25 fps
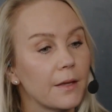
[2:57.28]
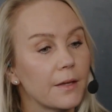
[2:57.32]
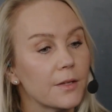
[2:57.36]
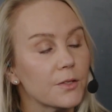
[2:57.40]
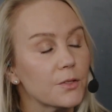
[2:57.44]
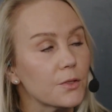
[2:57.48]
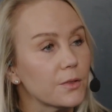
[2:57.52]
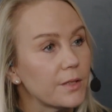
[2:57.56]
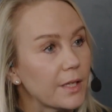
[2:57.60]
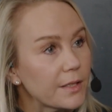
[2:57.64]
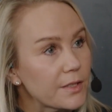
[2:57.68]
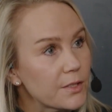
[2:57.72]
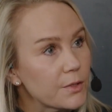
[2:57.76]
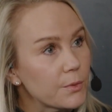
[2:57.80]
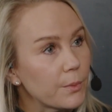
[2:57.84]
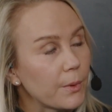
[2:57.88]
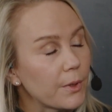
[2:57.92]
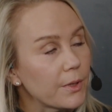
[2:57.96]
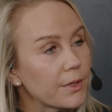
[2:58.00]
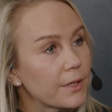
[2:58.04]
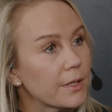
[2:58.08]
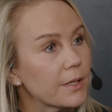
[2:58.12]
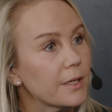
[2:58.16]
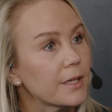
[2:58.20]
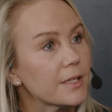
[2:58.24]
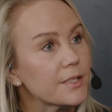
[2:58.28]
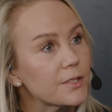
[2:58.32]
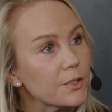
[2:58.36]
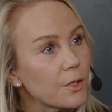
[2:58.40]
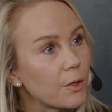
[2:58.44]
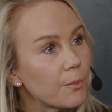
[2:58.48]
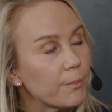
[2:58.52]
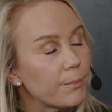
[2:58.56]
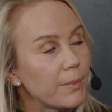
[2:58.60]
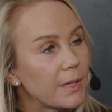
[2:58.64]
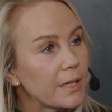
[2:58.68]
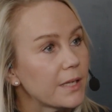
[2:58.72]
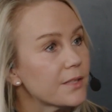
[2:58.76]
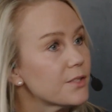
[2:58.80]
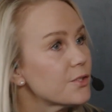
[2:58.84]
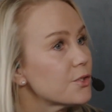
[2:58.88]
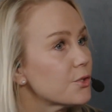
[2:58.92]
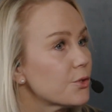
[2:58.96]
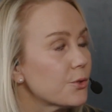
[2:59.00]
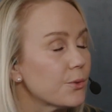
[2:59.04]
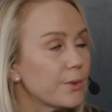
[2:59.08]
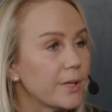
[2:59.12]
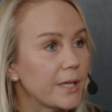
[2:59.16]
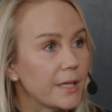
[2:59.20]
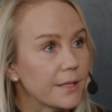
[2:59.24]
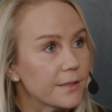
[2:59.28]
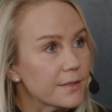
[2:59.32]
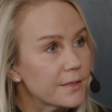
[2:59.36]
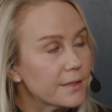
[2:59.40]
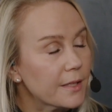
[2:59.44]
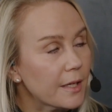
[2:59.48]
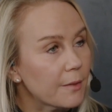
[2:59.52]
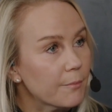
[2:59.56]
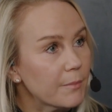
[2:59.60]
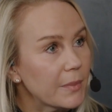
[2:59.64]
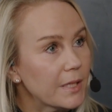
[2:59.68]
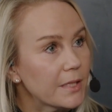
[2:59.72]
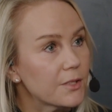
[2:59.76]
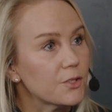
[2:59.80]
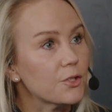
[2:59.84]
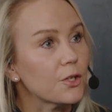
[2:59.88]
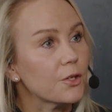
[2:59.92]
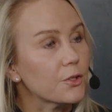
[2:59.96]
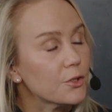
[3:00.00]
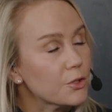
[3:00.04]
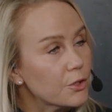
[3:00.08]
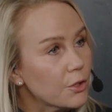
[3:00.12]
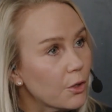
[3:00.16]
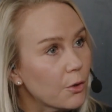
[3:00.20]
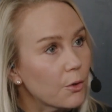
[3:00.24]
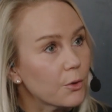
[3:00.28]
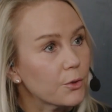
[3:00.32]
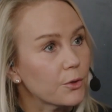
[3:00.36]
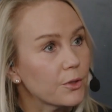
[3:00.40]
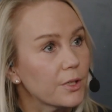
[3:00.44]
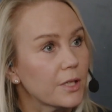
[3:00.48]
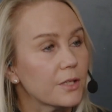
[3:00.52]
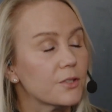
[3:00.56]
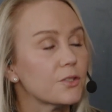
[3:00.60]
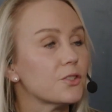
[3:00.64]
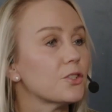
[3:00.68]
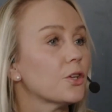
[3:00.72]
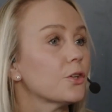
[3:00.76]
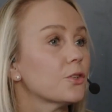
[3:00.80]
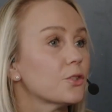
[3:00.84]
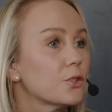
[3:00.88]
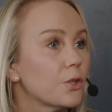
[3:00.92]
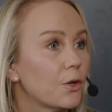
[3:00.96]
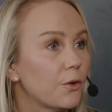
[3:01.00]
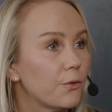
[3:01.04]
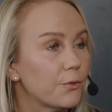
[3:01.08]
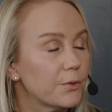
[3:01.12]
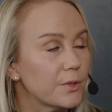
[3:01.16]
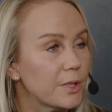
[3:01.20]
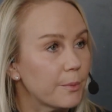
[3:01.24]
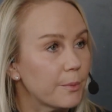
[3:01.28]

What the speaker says: So that's one example. And screens can be turned on and turned off